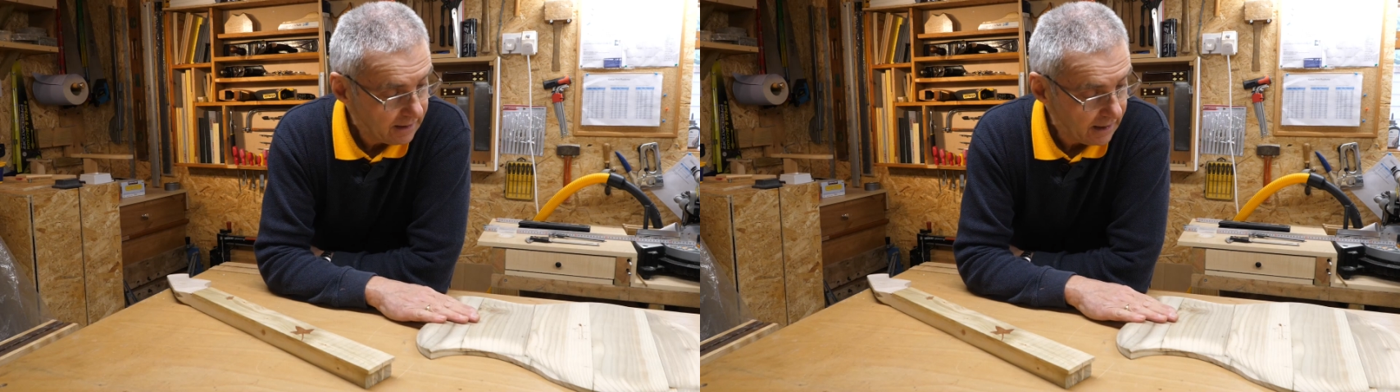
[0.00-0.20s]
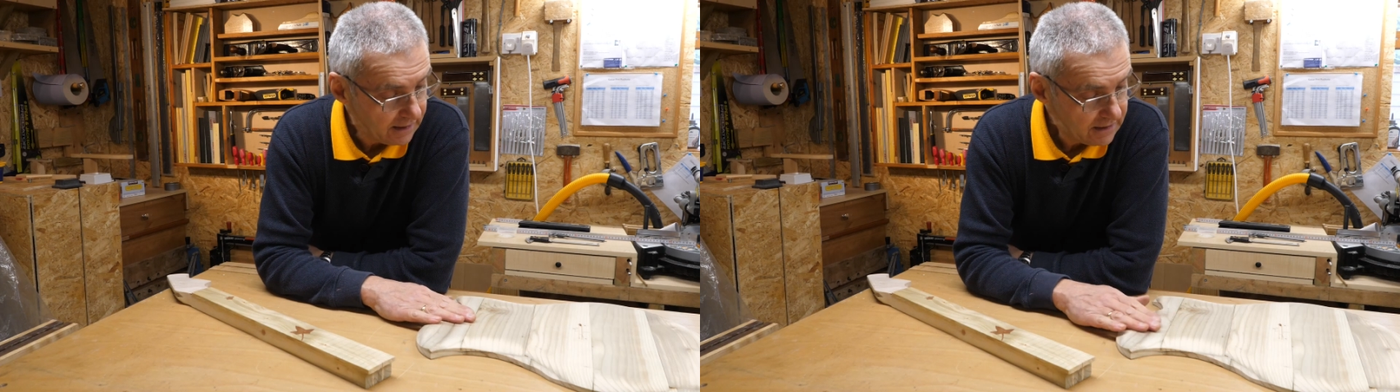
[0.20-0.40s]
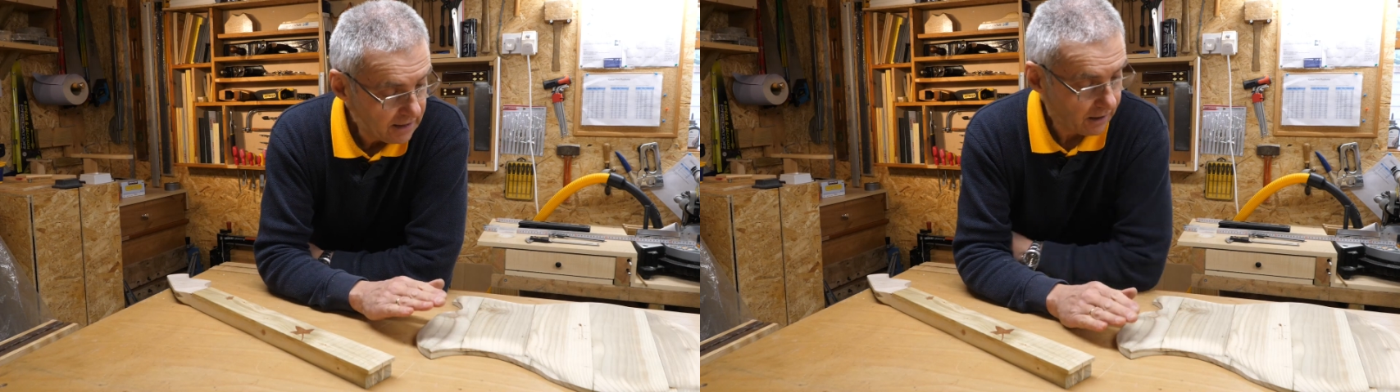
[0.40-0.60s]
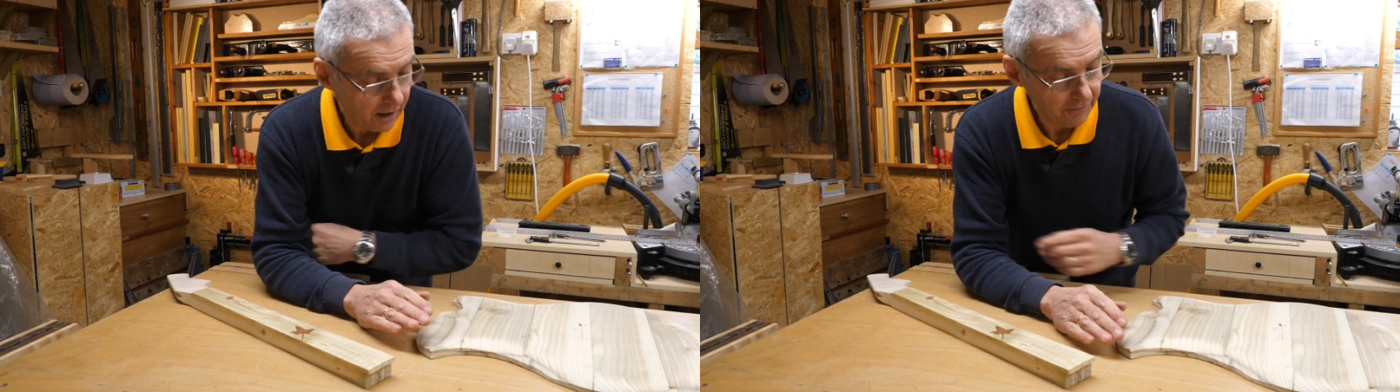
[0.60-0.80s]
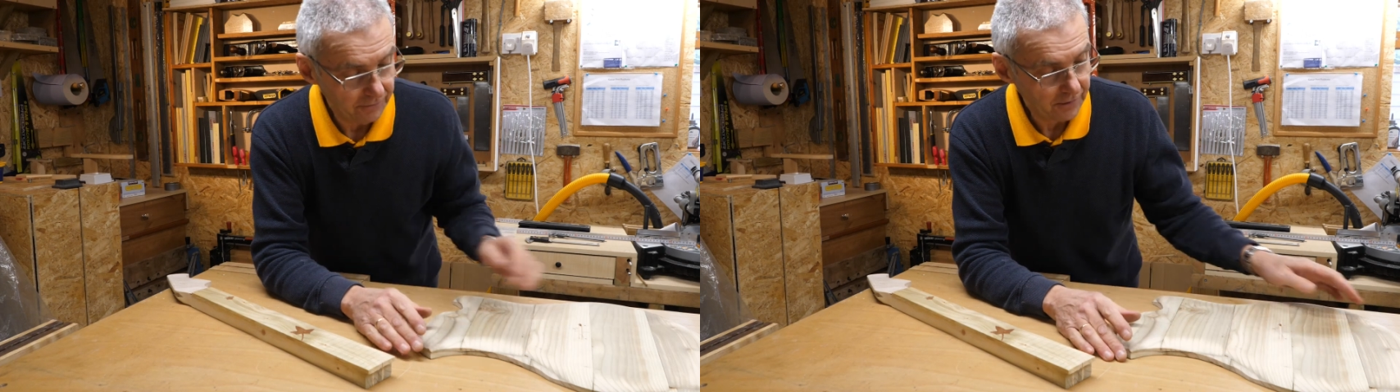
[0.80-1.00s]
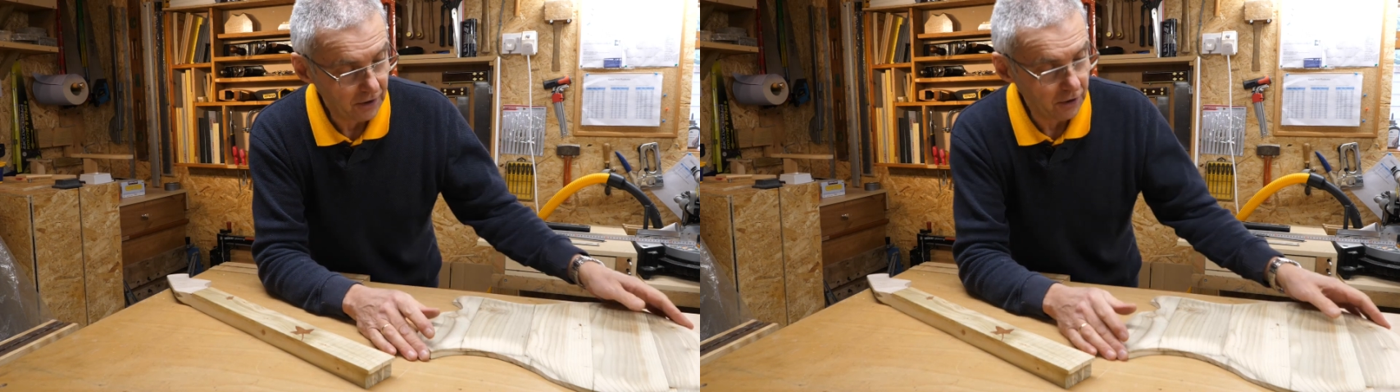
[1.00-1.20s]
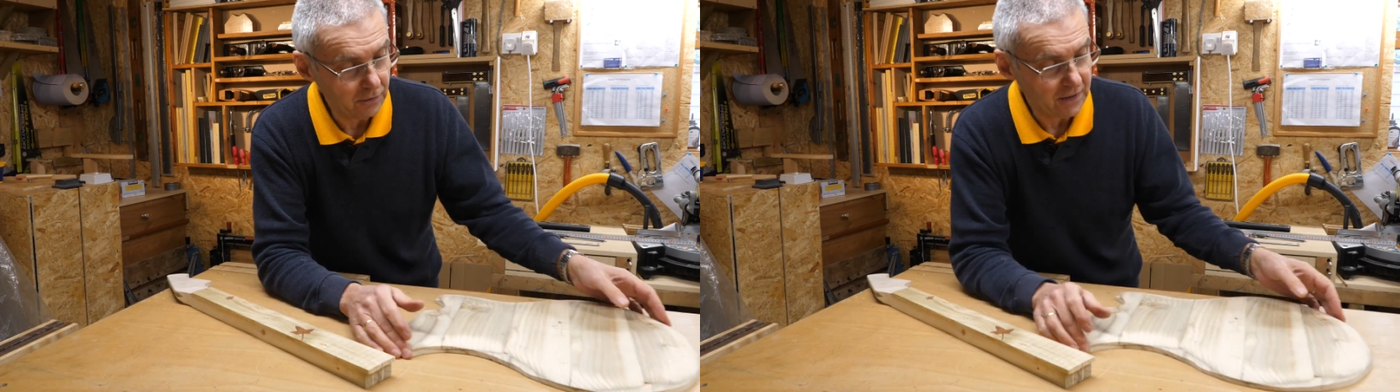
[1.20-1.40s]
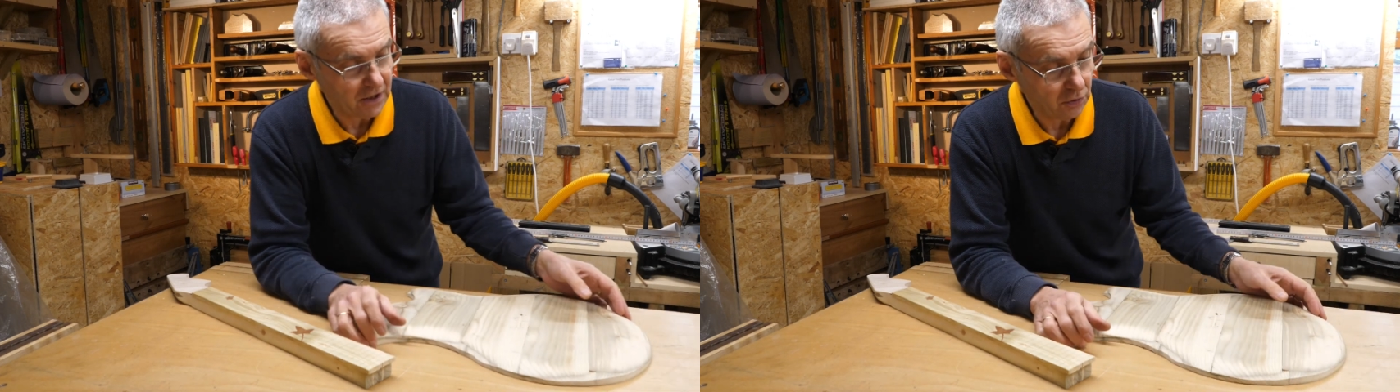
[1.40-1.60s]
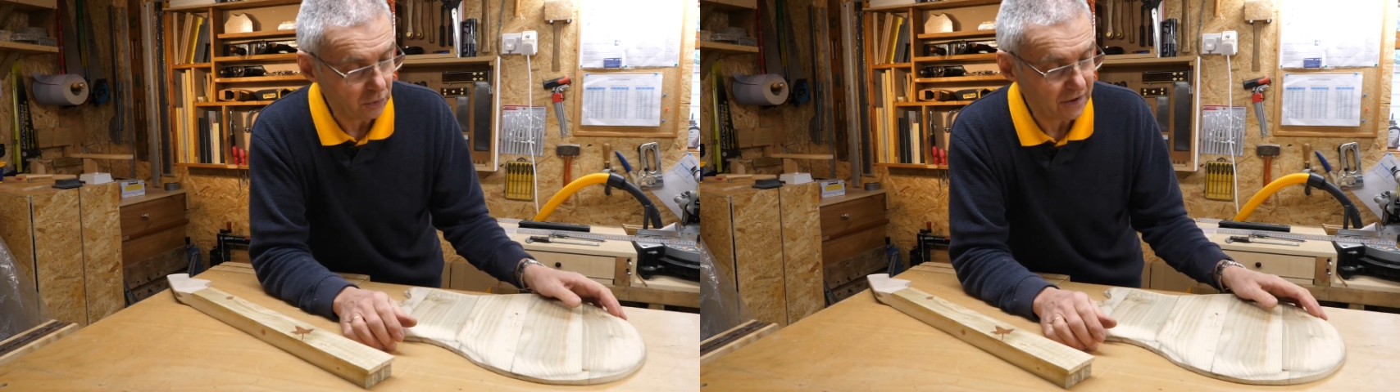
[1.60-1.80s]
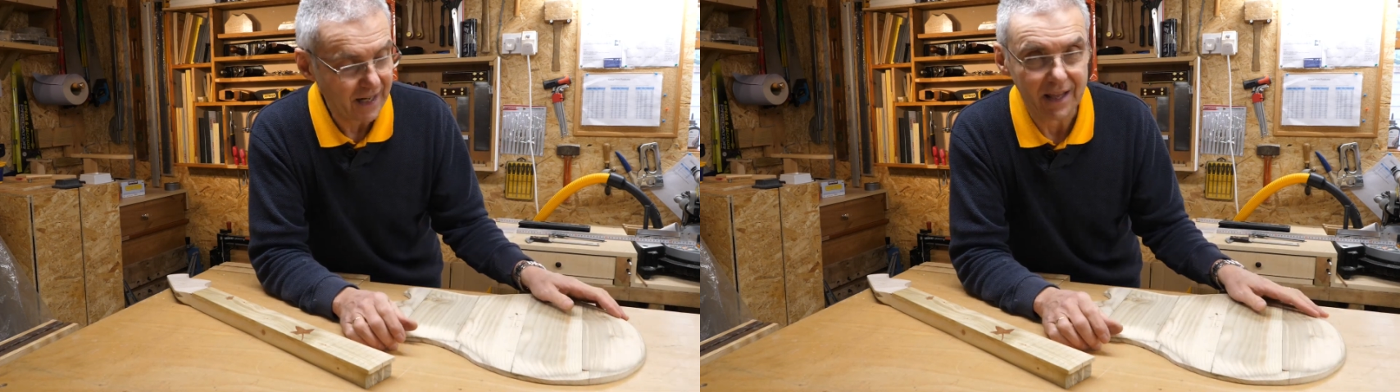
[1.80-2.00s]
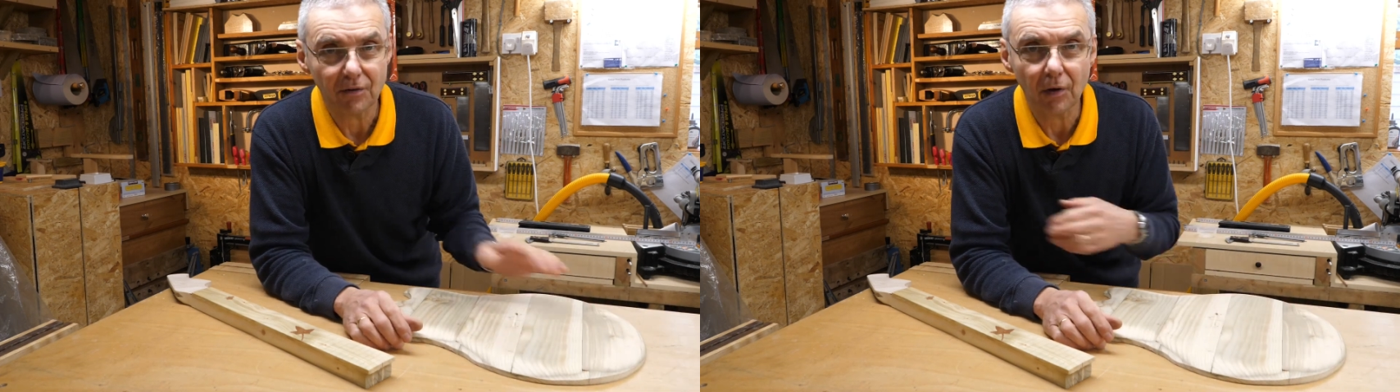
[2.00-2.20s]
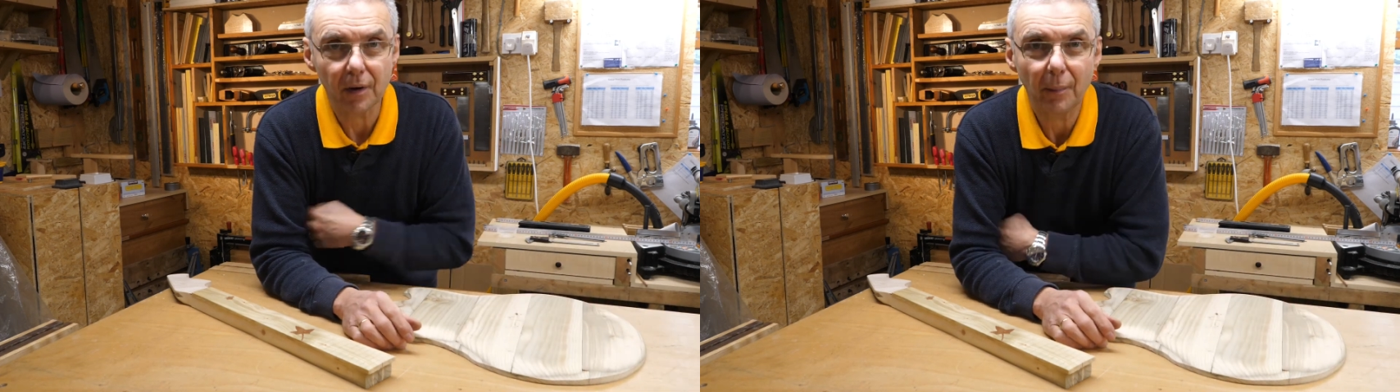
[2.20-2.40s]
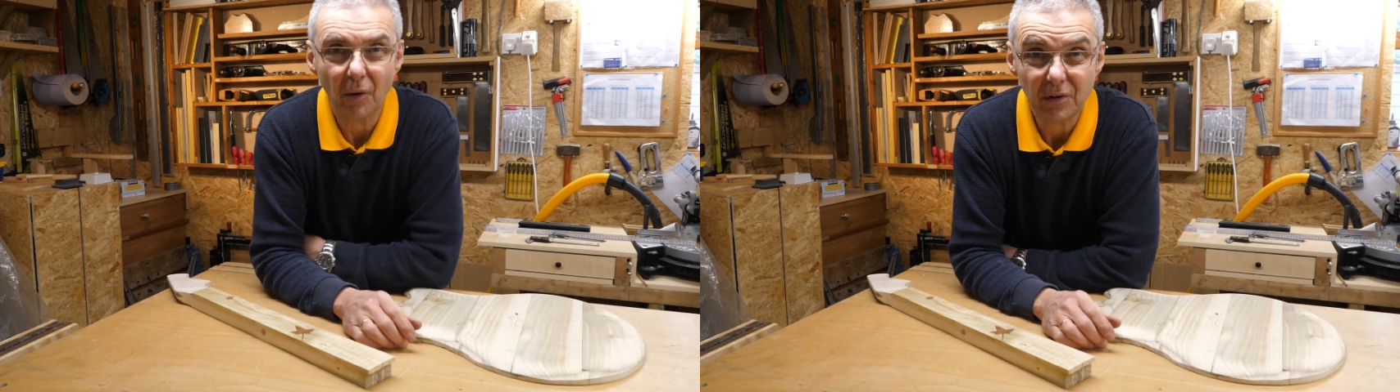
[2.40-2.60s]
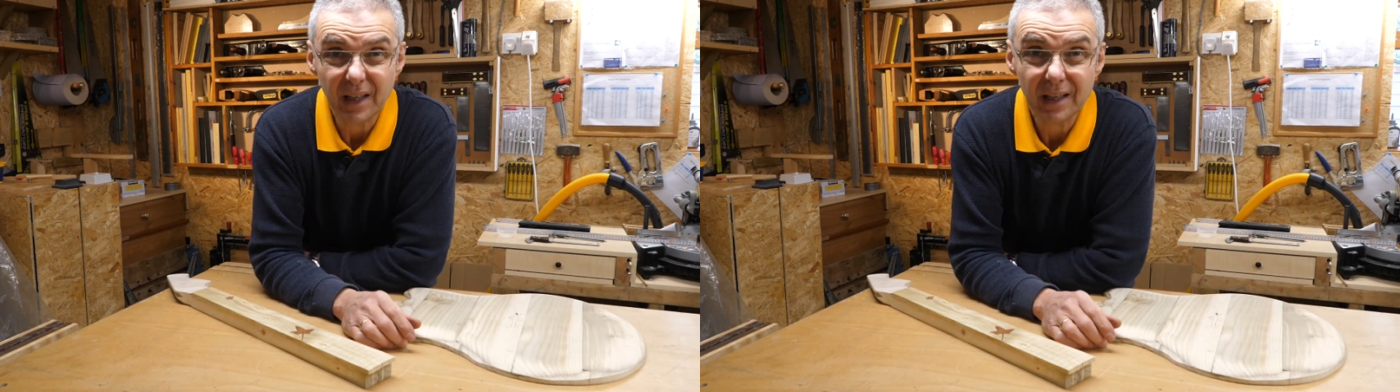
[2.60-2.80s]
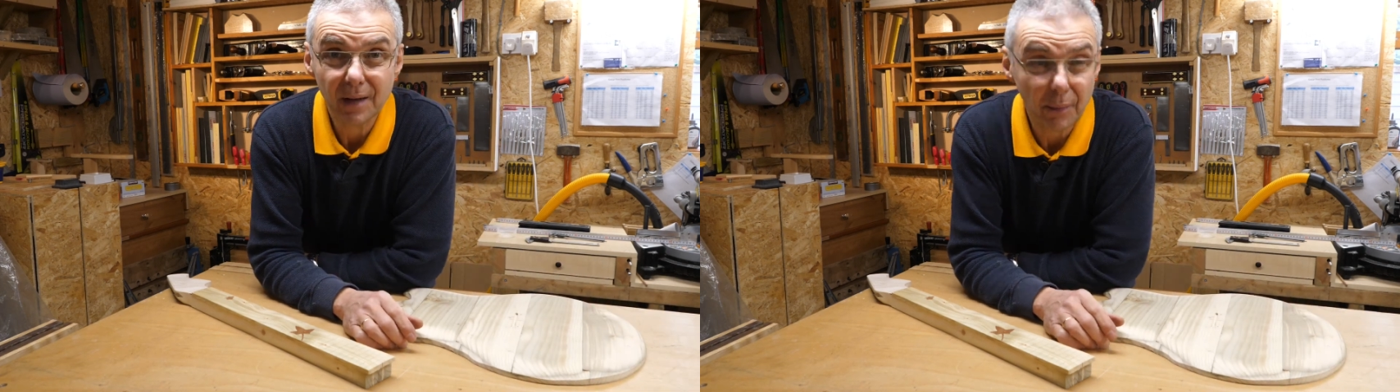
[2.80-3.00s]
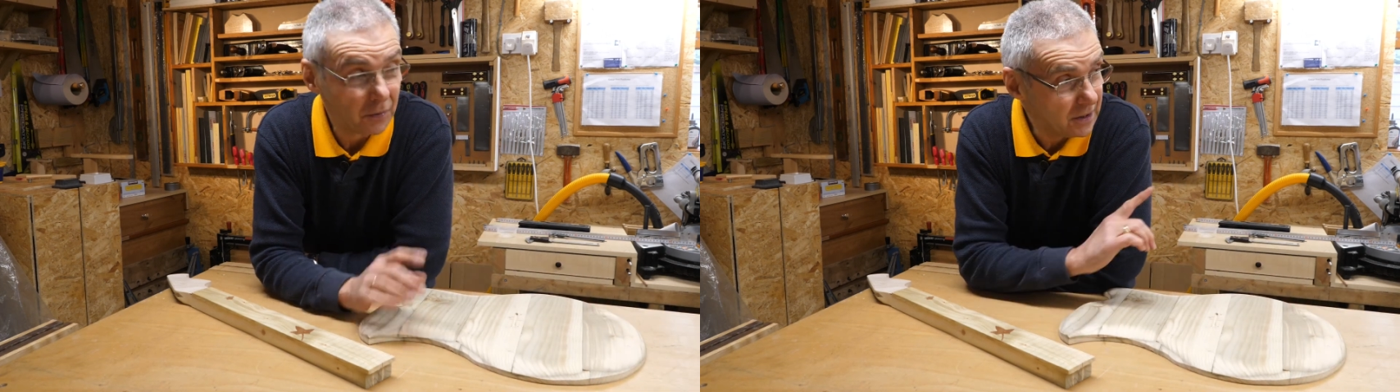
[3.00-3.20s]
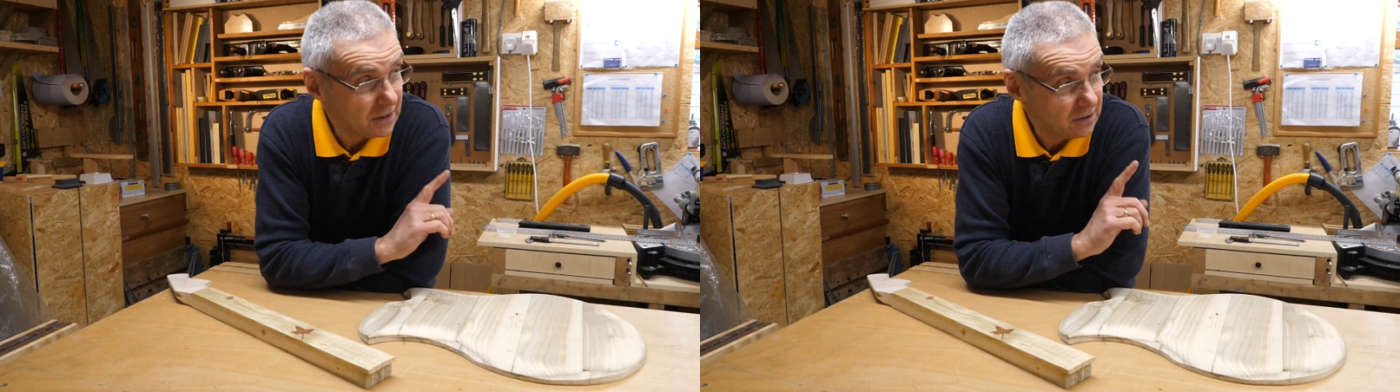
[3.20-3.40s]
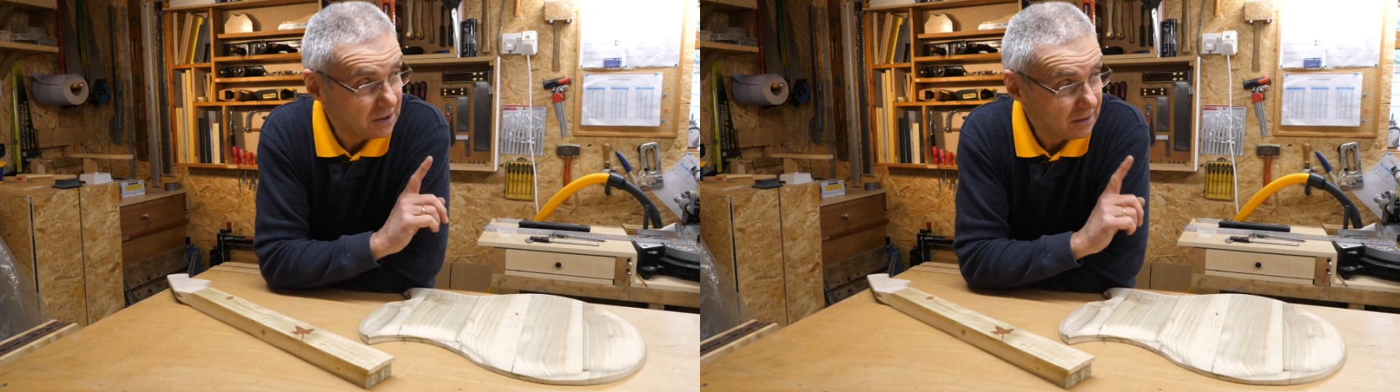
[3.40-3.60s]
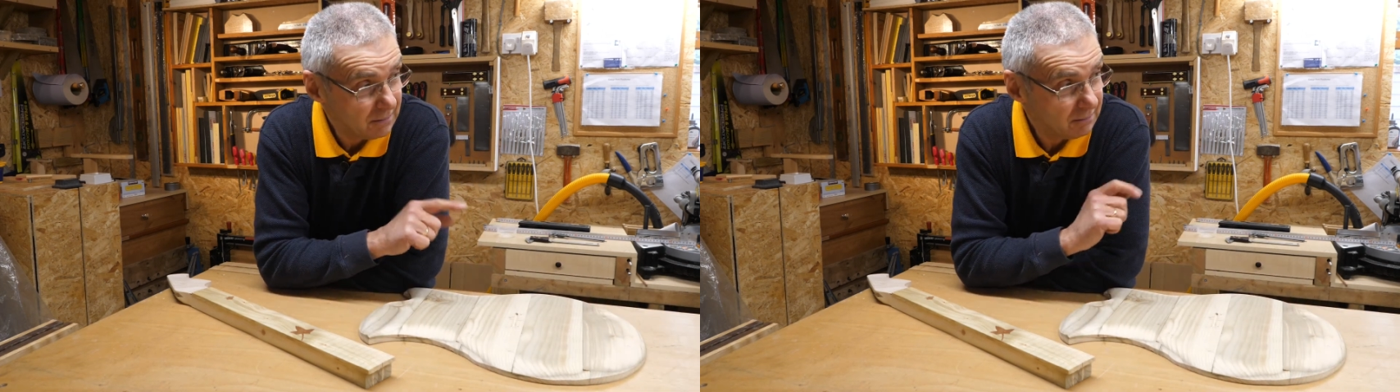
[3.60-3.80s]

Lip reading: until I've glued this all together on the body, and the body's